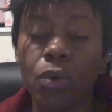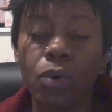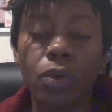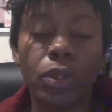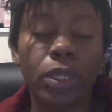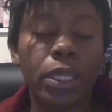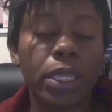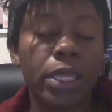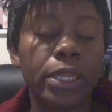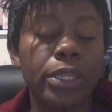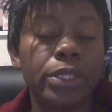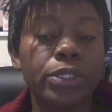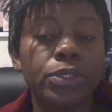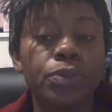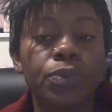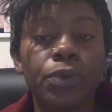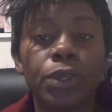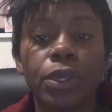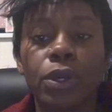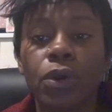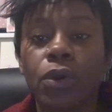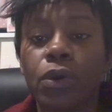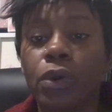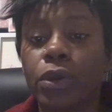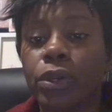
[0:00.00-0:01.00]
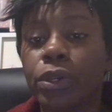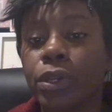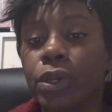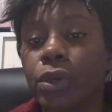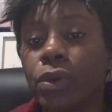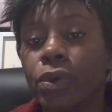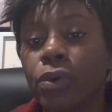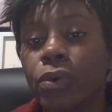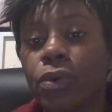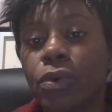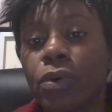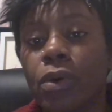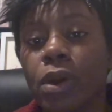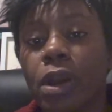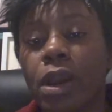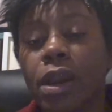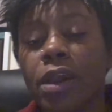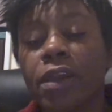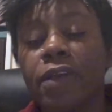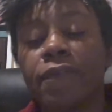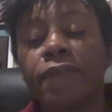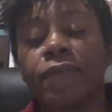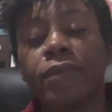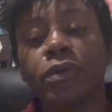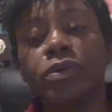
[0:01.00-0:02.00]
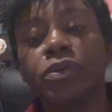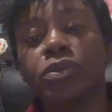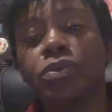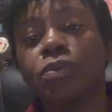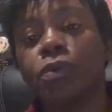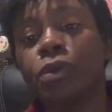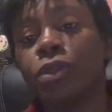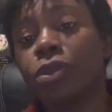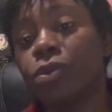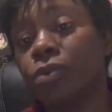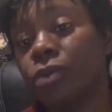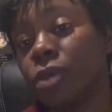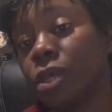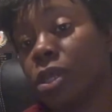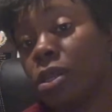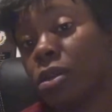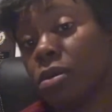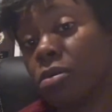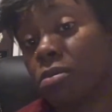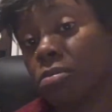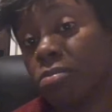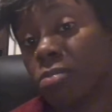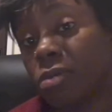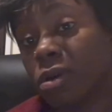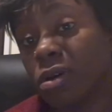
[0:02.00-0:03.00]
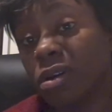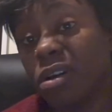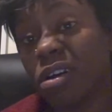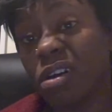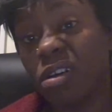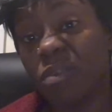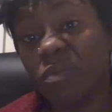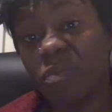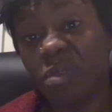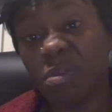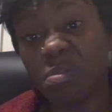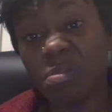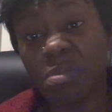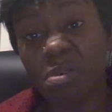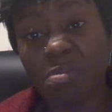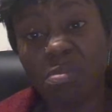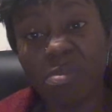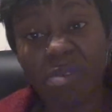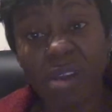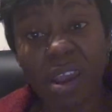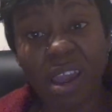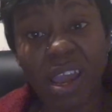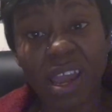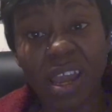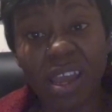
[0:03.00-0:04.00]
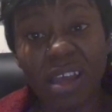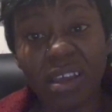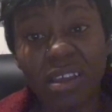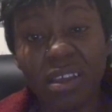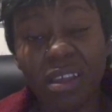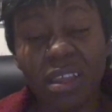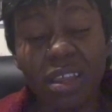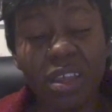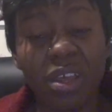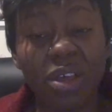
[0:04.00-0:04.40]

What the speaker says: Ladies, we all know how it feels when you're in a uncomfortable bra,